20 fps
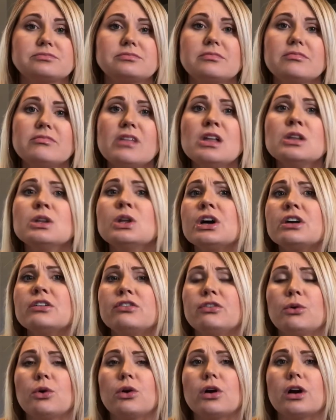look
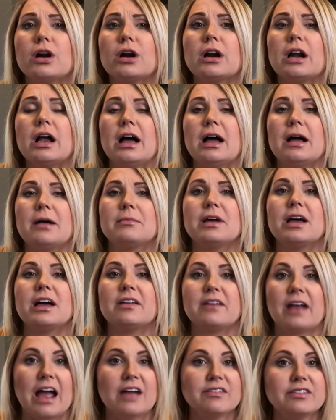for an
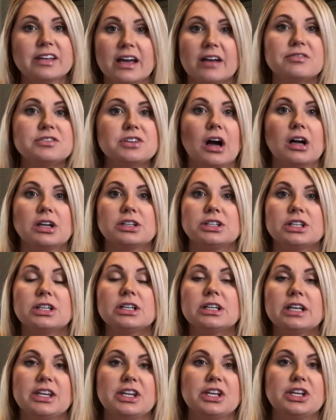IVF doctor
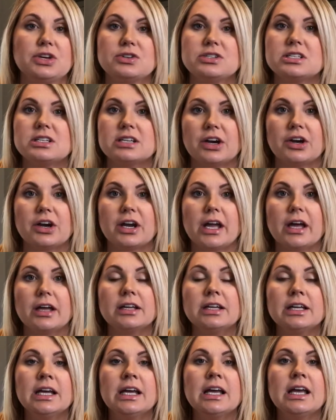in the Houston area
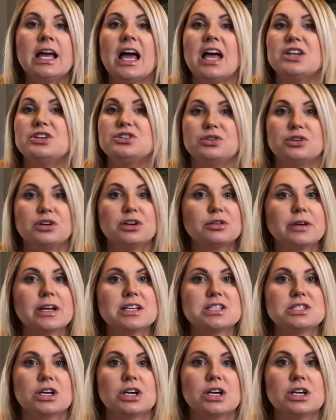and do your
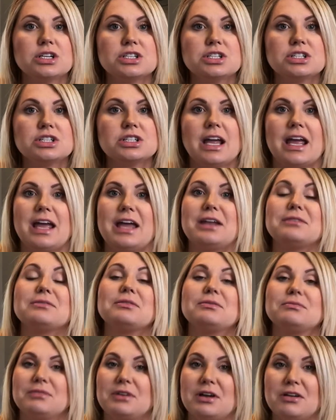research. And
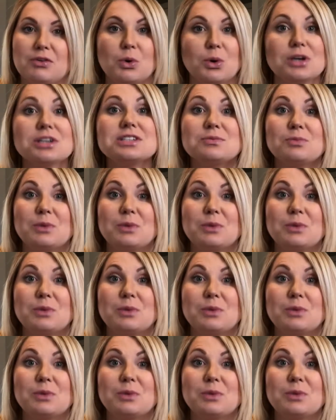of course, we